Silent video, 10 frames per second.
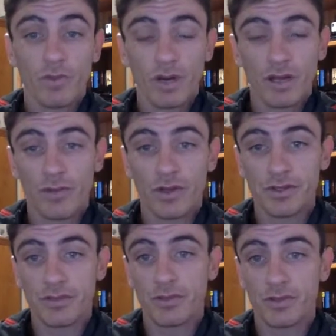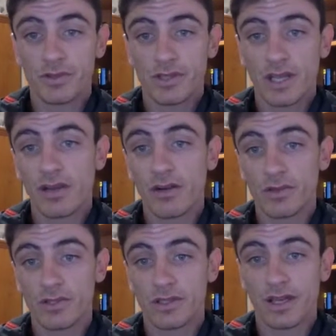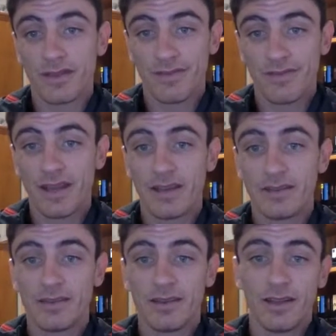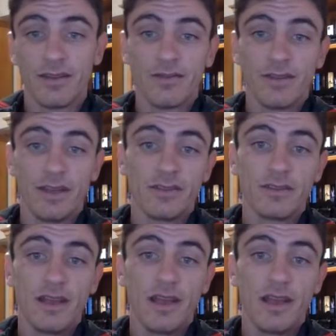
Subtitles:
one of the most important stakeholders are the fans. Now, the fans